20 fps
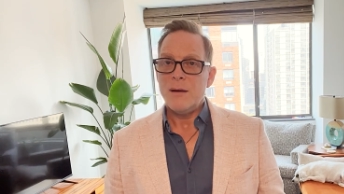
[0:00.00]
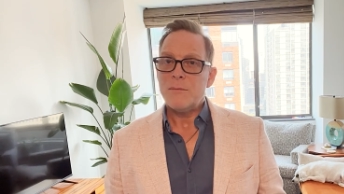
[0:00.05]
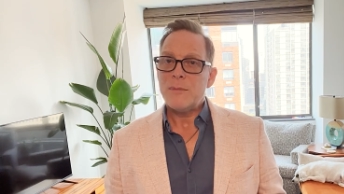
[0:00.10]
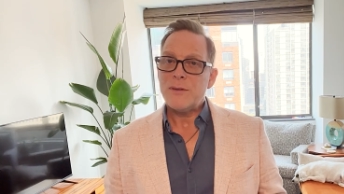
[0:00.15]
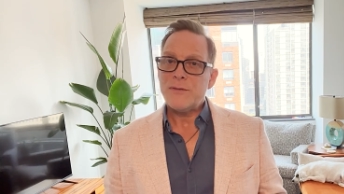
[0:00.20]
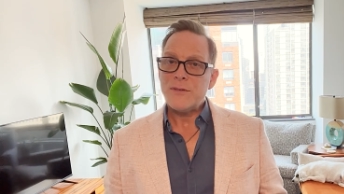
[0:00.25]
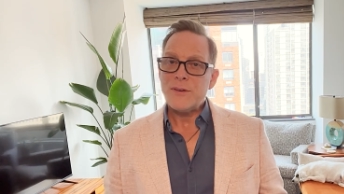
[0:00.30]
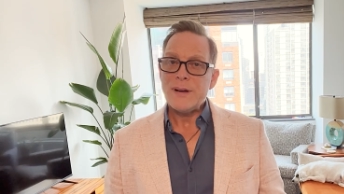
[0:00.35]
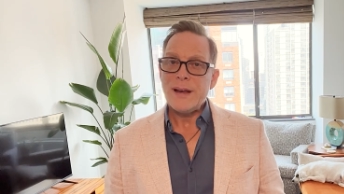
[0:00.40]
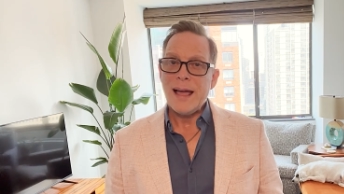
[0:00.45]

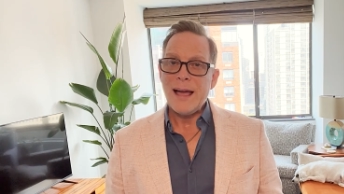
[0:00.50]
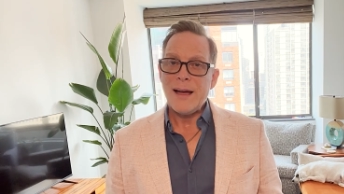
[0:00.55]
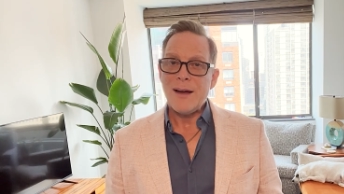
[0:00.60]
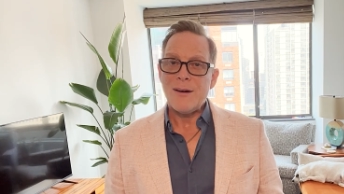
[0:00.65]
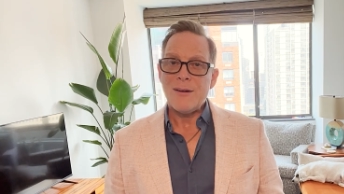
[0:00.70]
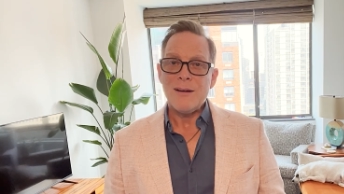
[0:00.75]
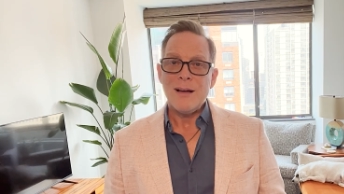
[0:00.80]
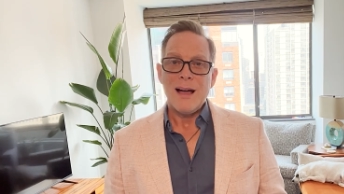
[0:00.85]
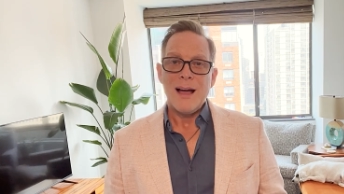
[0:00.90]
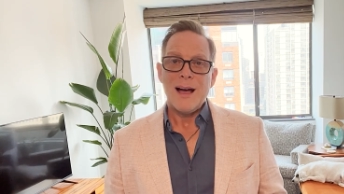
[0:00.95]
but for
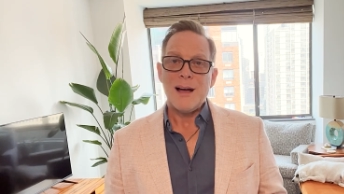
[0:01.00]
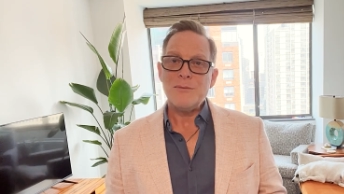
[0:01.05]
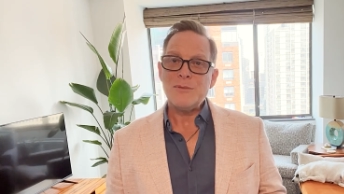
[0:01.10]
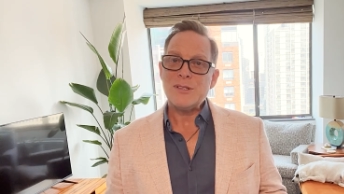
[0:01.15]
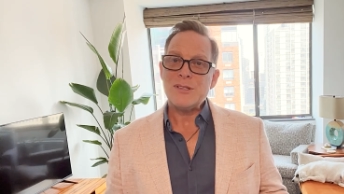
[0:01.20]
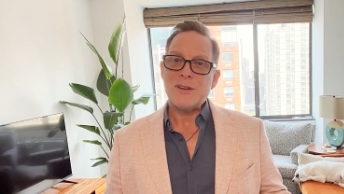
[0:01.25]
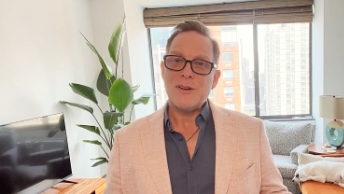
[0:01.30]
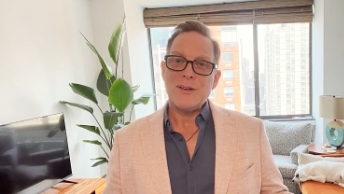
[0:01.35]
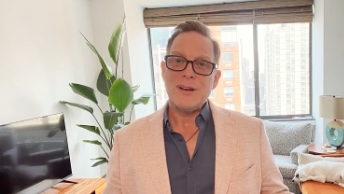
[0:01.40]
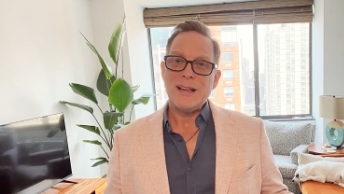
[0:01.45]
now, I'm
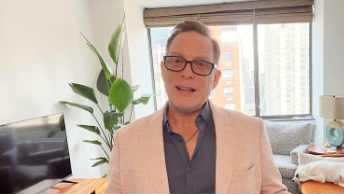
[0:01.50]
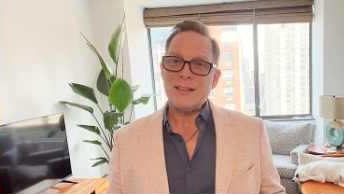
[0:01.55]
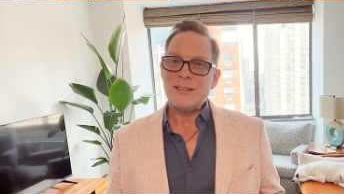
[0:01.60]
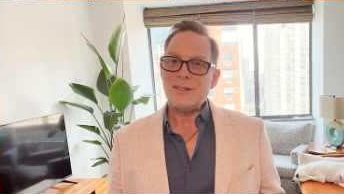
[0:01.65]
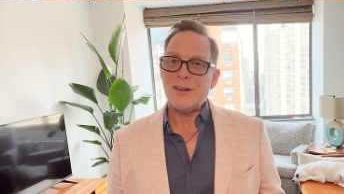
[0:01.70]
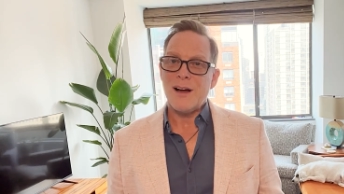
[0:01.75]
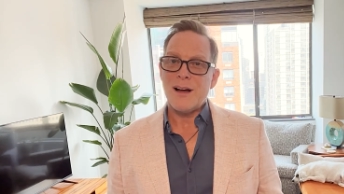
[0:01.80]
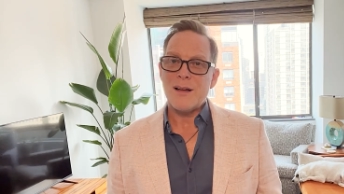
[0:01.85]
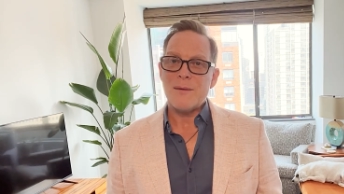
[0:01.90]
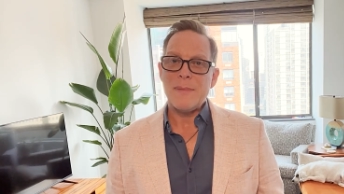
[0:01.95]
just going to
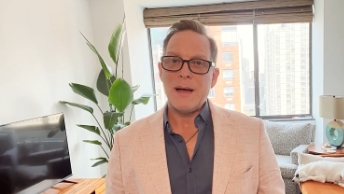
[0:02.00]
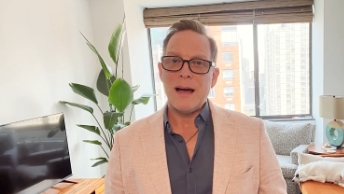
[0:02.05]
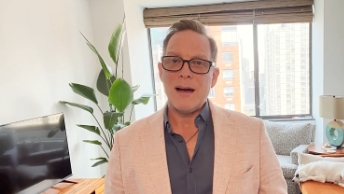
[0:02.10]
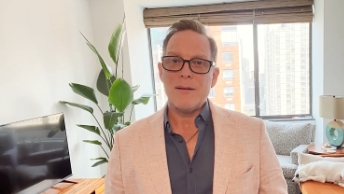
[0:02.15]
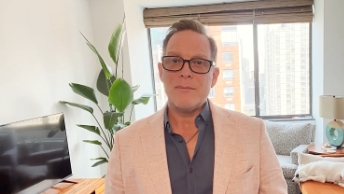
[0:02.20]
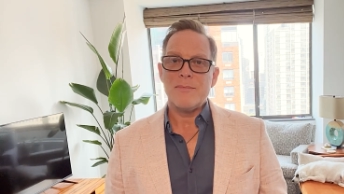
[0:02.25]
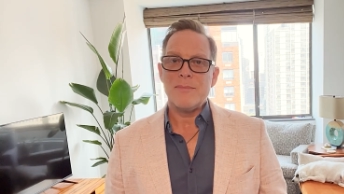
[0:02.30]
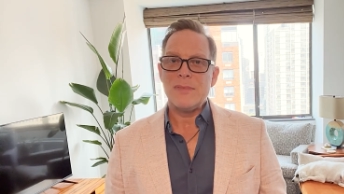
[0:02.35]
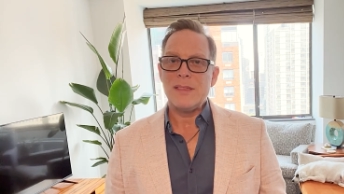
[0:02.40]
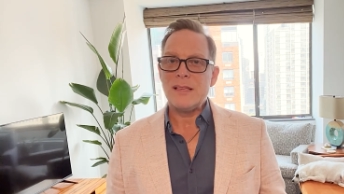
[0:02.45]
talk
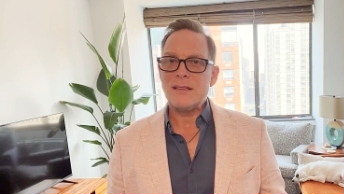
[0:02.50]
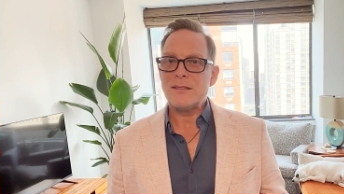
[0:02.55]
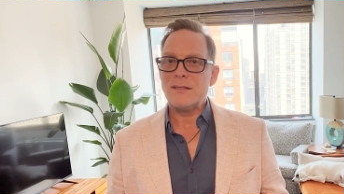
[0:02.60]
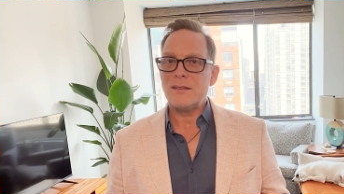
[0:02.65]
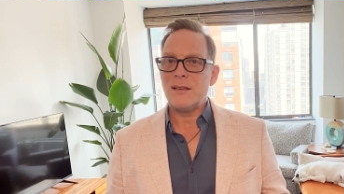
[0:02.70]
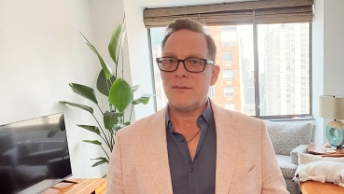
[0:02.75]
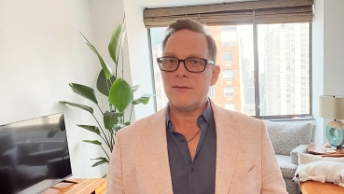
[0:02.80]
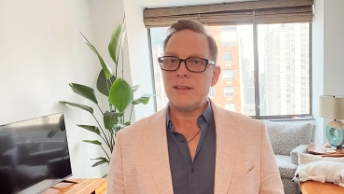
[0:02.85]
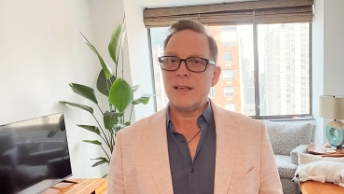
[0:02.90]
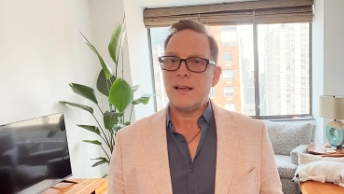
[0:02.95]
about this
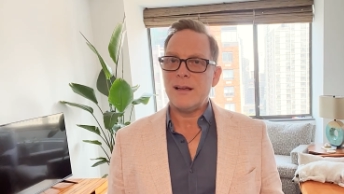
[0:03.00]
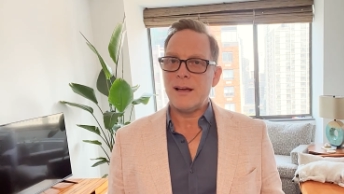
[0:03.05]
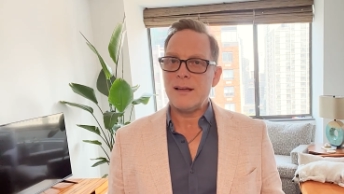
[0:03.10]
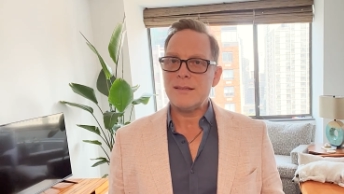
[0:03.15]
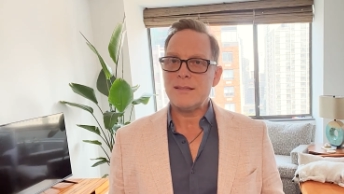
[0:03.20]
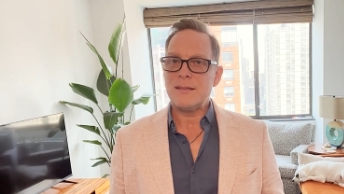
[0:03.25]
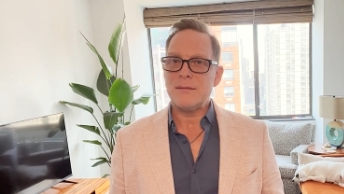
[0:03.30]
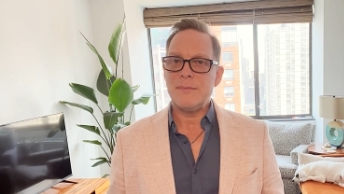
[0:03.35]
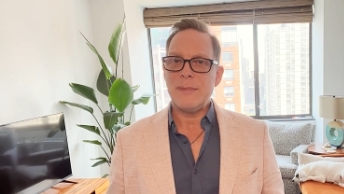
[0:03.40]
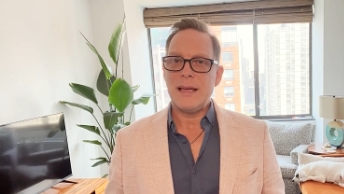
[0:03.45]
lovely
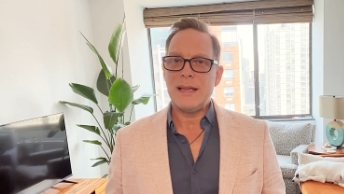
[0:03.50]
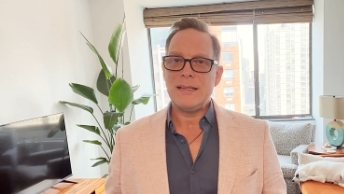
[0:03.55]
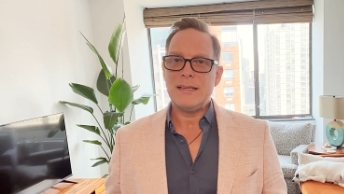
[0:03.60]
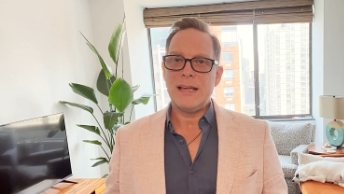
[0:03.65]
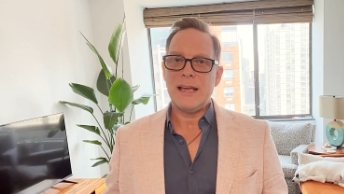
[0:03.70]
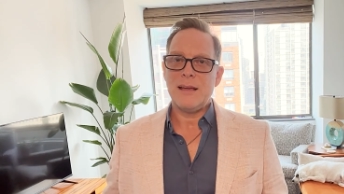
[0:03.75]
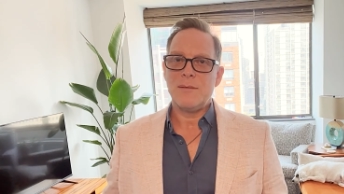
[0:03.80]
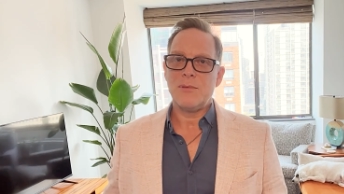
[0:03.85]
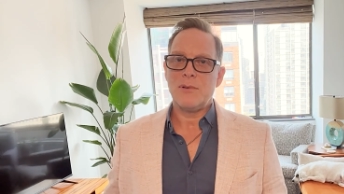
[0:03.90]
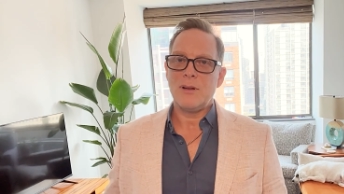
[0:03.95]
custom-made
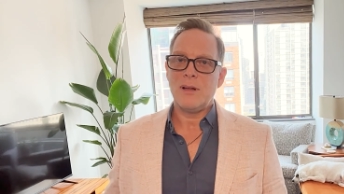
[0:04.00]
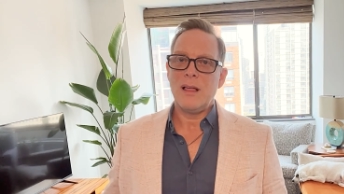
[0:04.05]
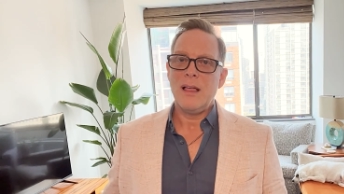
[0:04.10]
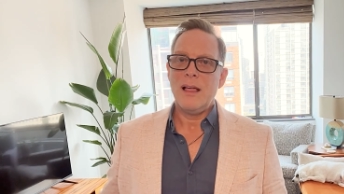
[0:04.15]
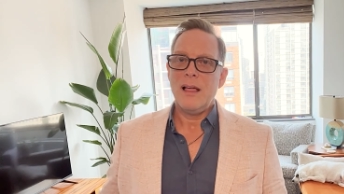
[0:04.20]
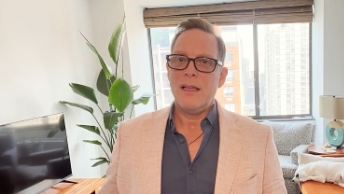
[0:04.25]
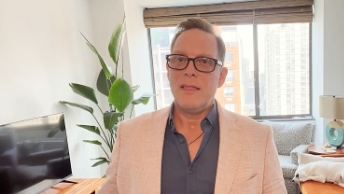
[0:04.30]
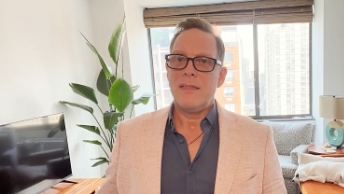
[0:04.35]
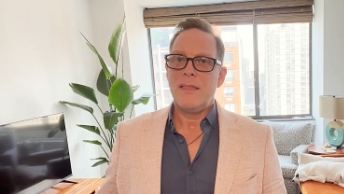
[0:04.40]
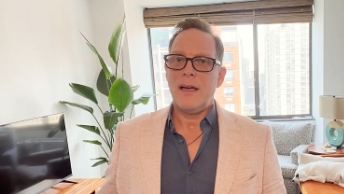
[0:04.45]
table
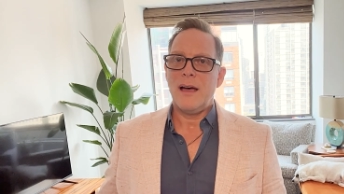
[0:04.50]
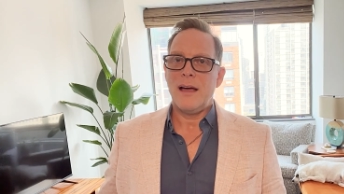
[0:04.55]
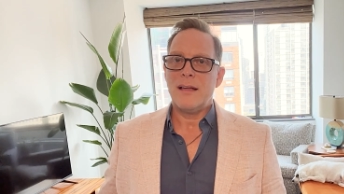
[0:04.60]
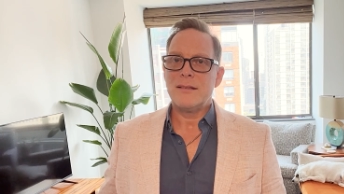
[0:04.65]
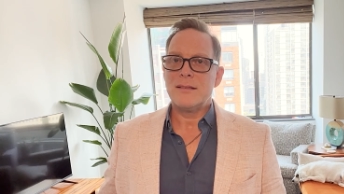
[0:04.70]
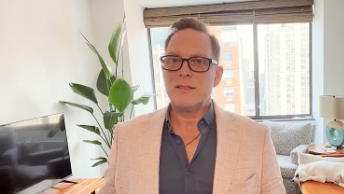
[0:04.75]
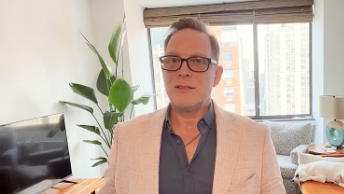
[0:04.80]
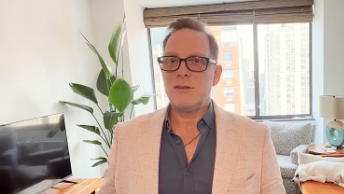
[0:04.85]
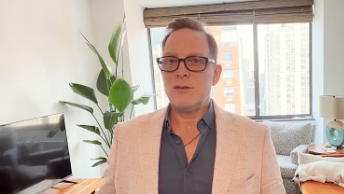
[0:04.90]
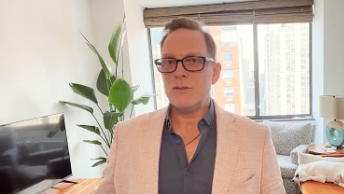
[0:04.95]

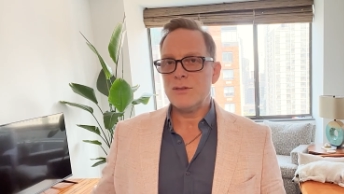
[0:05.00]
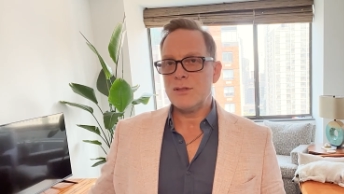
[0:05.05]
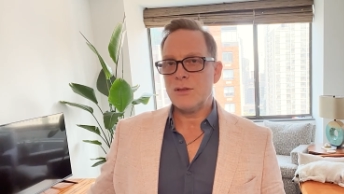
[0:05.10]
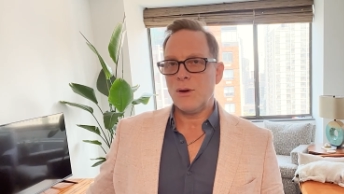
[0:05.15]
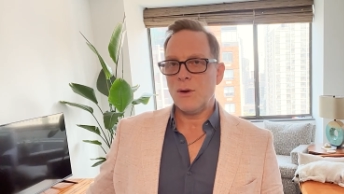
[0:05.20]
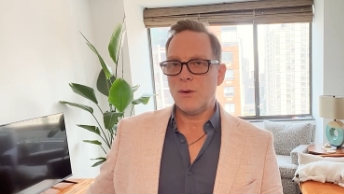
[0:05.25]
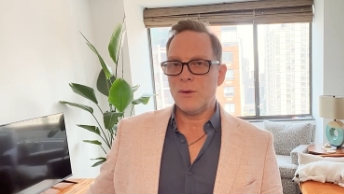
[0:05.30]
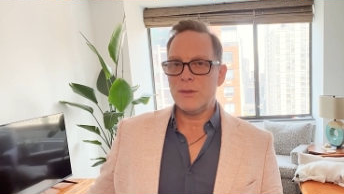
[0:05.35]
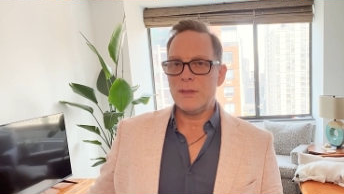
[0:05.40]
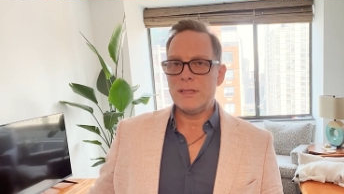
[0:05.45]
that's used to
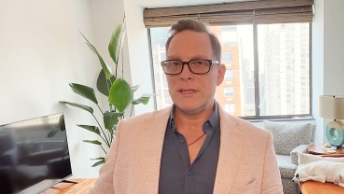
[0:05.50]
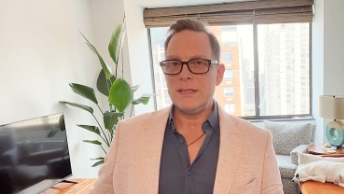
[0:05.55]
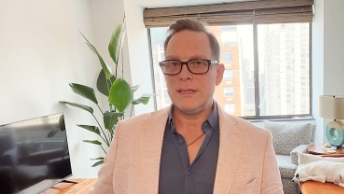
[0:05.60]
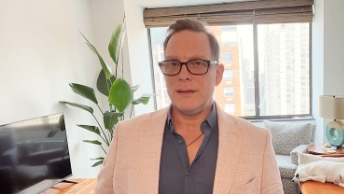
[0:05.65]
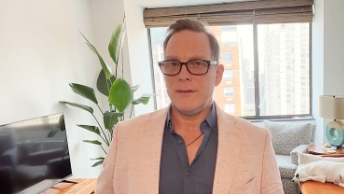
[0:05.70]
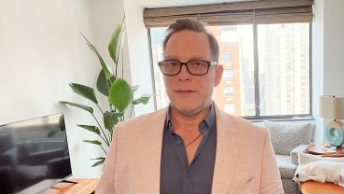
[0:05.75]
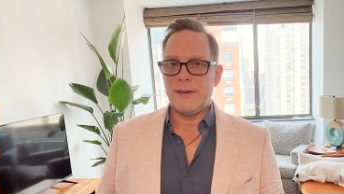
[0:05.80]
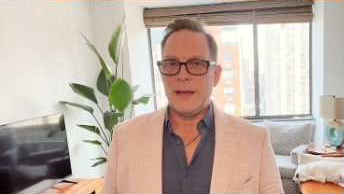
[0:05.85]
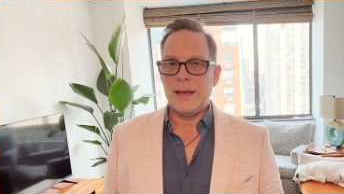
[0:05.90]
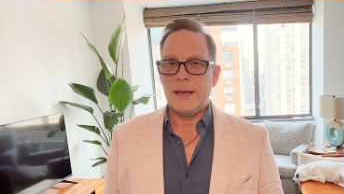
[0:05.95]
hold the TV.